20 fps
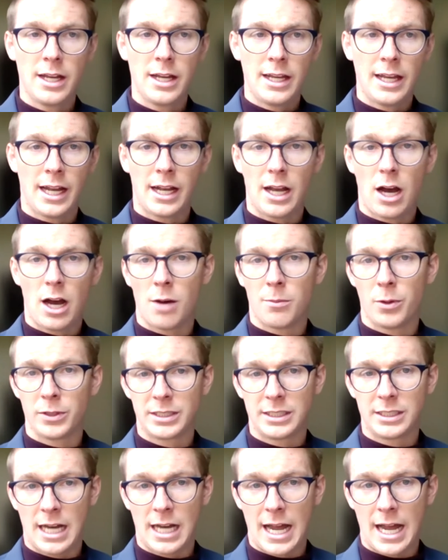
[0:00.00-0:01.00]
it
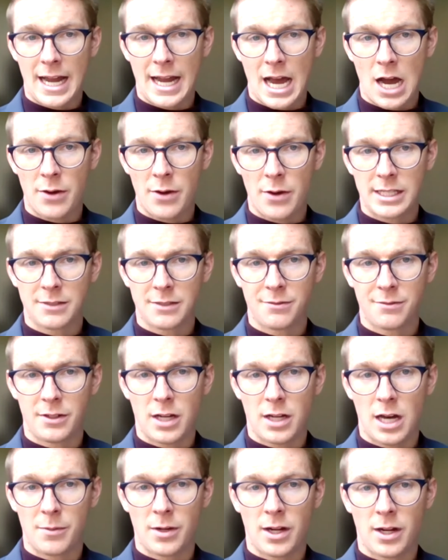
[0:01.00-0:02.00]
almost died out as a
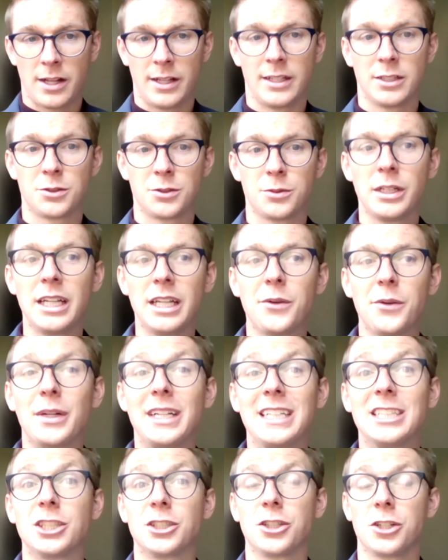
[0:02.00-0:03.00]
phenomenon, and is really
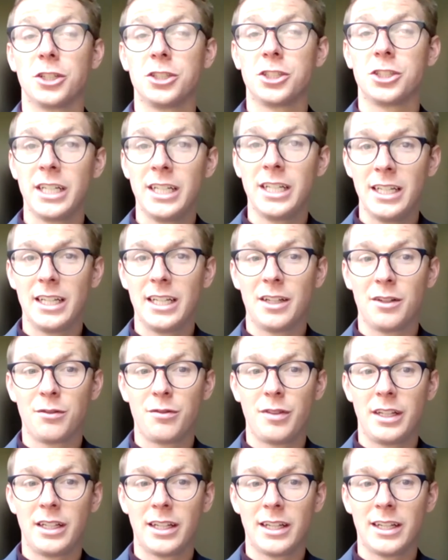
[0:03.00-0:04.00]
resurging in
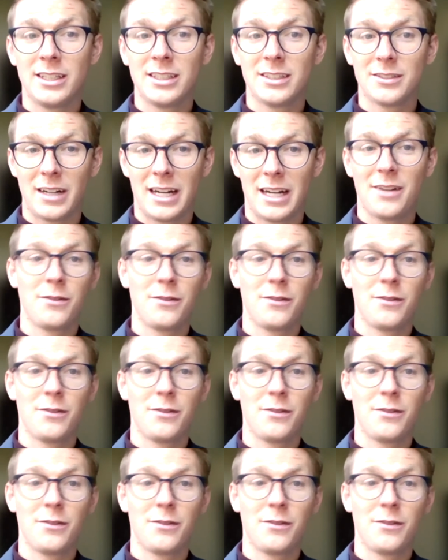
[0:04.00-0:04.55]
Finland, right?